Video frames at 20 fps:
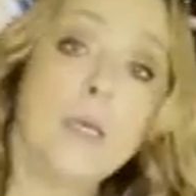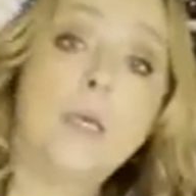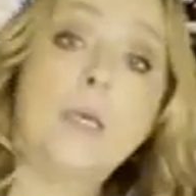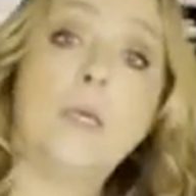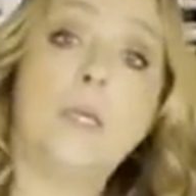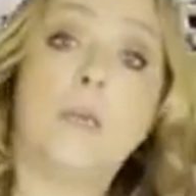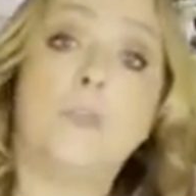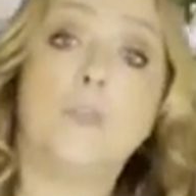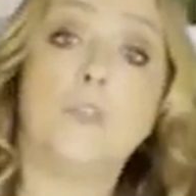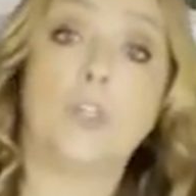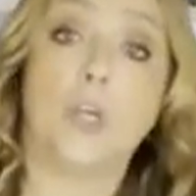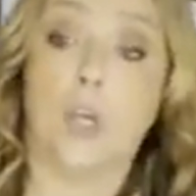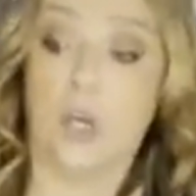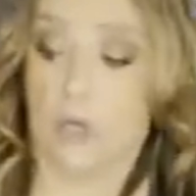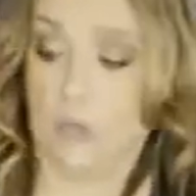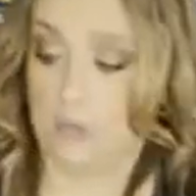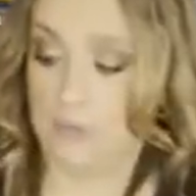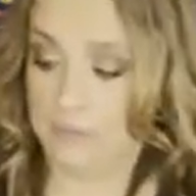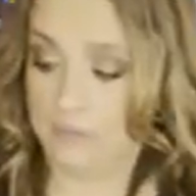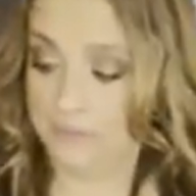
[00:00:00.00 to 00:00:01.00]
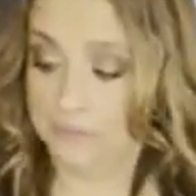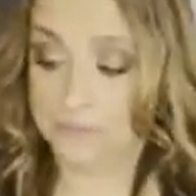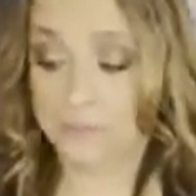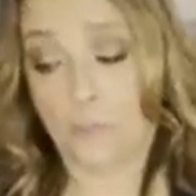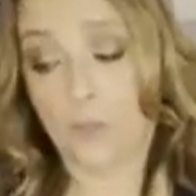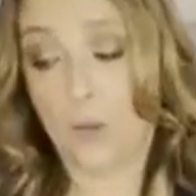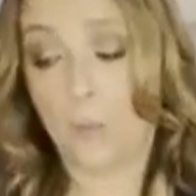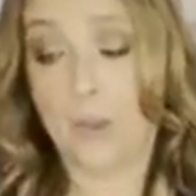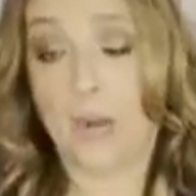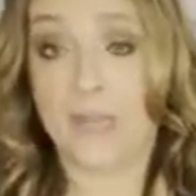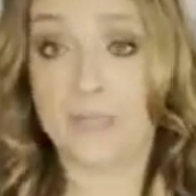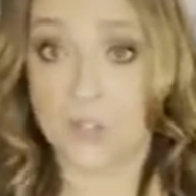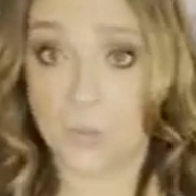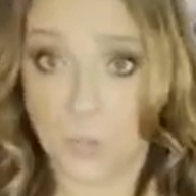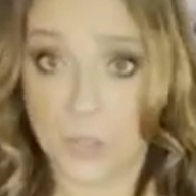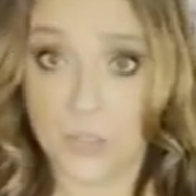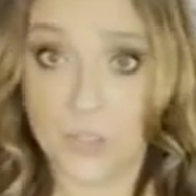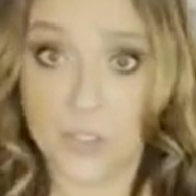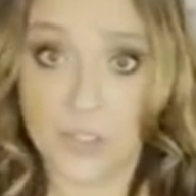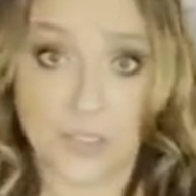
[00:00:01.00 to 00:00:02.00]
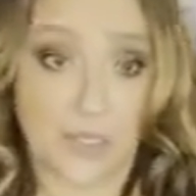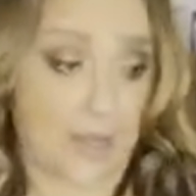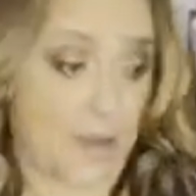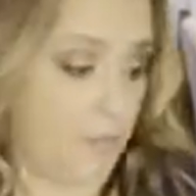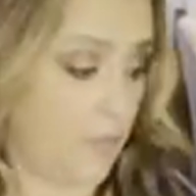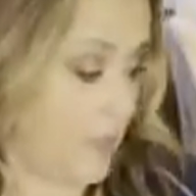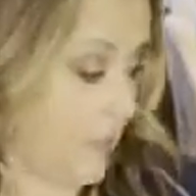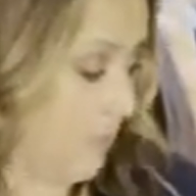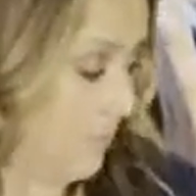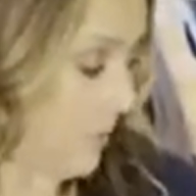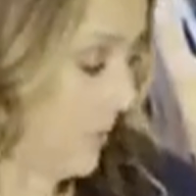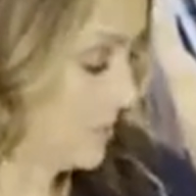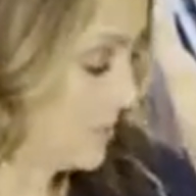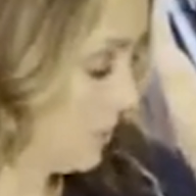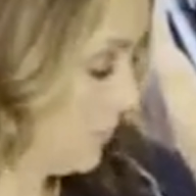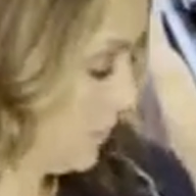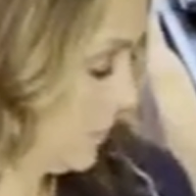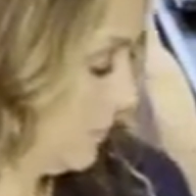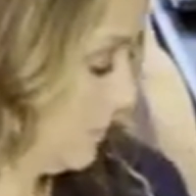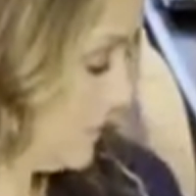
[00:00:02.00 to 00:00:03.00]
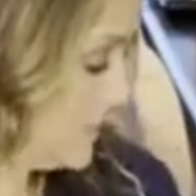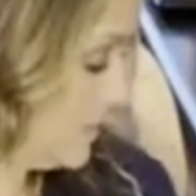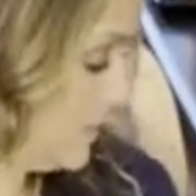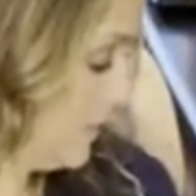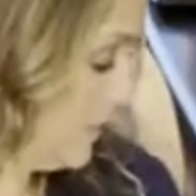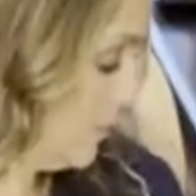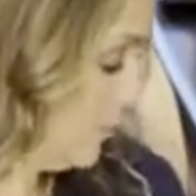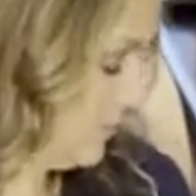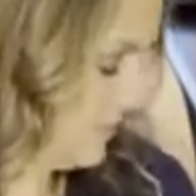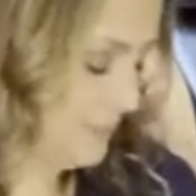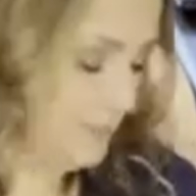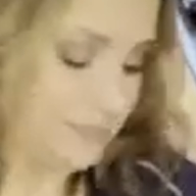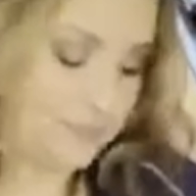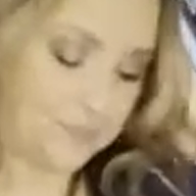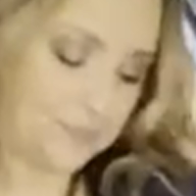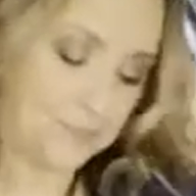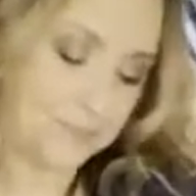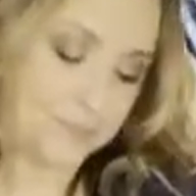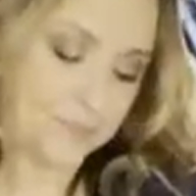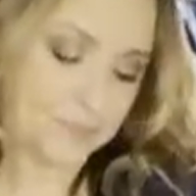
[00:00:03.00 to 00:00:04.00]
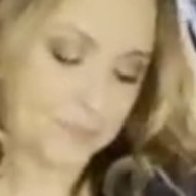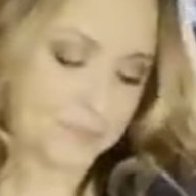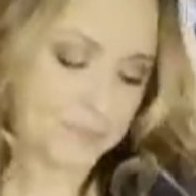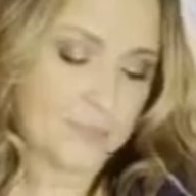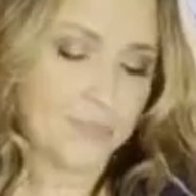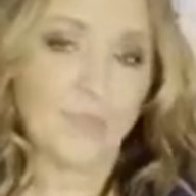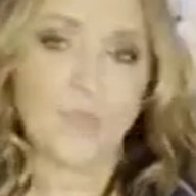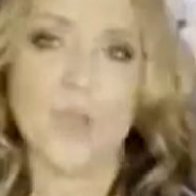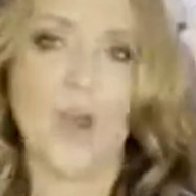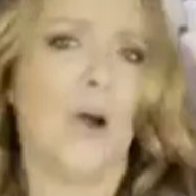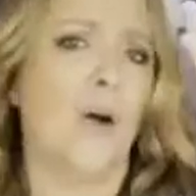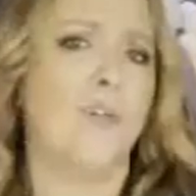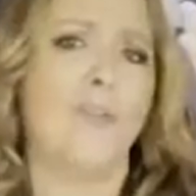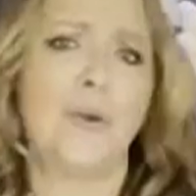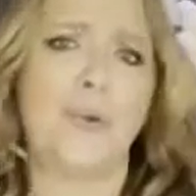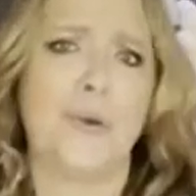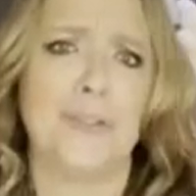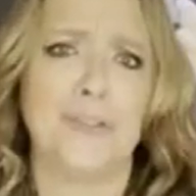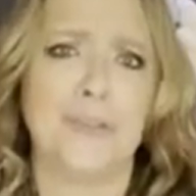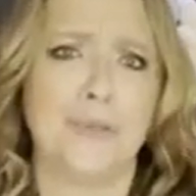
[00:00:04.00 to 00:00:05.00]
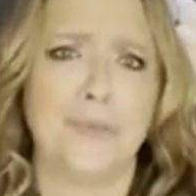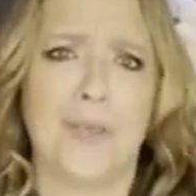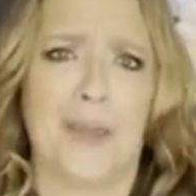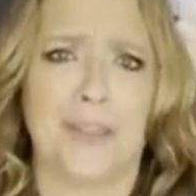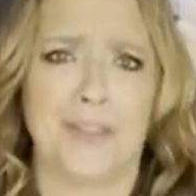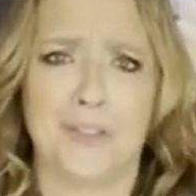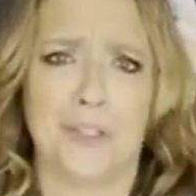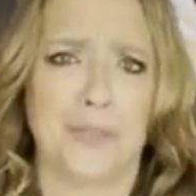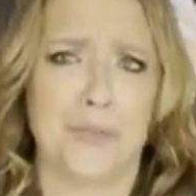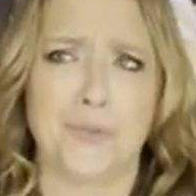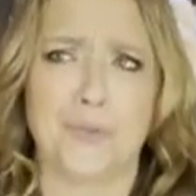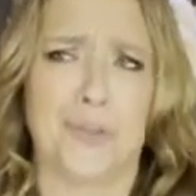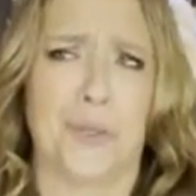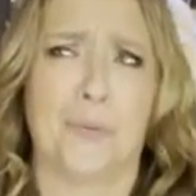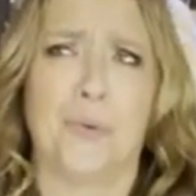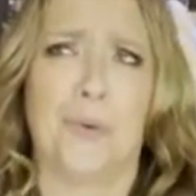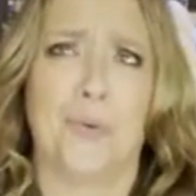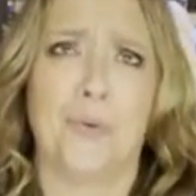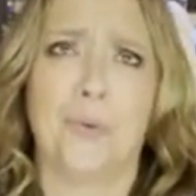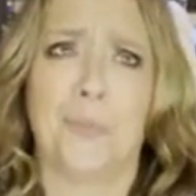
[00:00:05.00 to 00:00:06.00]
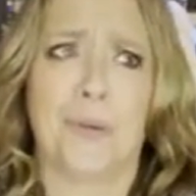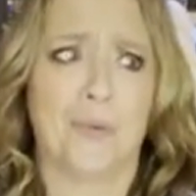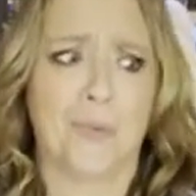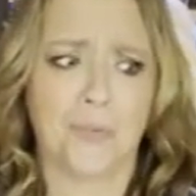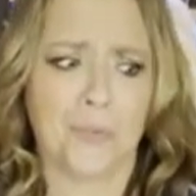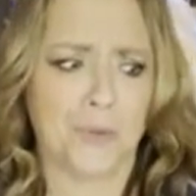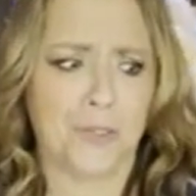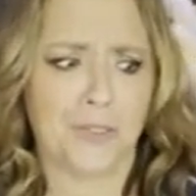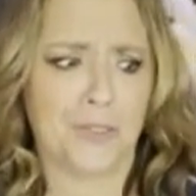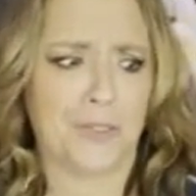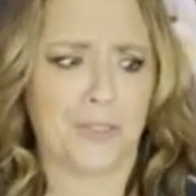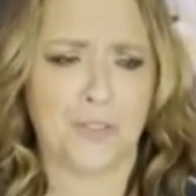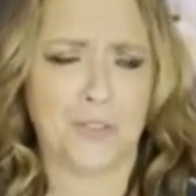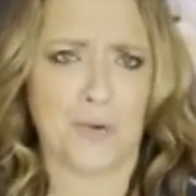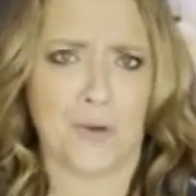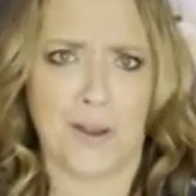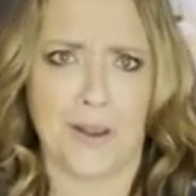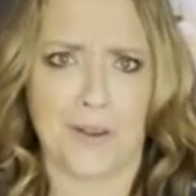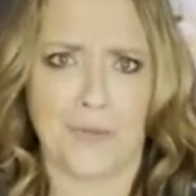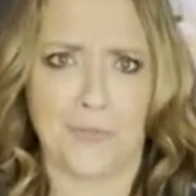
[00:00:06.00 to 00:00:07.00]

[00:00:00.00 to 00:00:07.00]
give it to her. But I swear she's down there. I'm not talking to myself. Although I do that too, so who am I really trying to